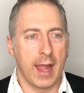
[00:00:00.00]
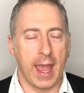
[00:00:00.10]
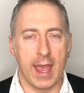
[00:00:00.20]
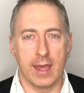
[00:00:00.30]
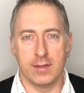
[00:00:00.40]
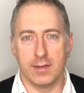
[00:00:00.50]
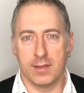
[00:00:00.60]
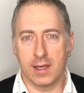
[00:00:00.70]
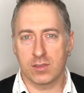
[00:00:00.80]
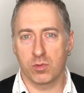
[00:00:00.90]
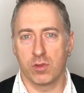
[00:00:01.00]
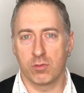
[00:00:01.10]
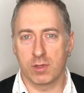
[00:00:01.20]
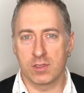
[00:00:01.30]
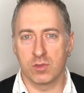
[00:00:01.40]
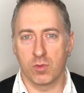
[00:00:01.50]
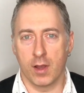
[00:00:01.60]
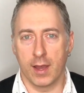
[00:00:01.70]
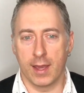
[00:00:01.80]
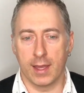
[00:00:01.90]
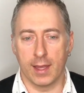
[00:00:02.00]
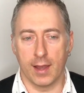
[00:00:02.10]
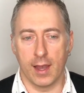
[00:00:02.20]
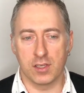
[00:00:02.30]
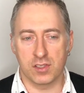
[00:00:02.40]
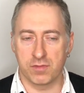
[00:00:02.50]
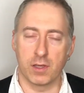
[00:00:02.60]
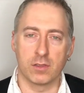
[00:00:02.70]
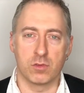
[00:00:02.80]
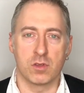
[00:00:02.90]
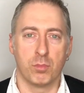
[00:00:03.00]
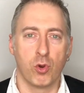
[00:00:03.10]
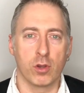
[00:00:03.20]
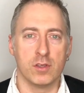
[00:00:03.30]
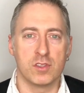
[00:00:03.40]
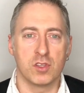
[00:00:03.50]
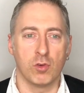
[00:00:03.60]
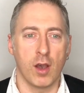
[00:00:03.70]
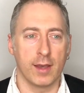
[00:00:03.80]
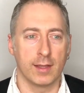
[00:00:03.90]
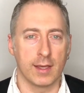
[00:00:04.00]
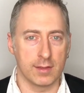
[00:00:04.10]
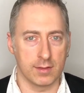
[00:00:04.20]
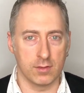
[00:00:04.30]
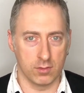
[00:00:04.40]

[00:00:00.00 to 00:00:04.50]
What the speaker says: And that's one of the reasons why I just felt it was important to highlight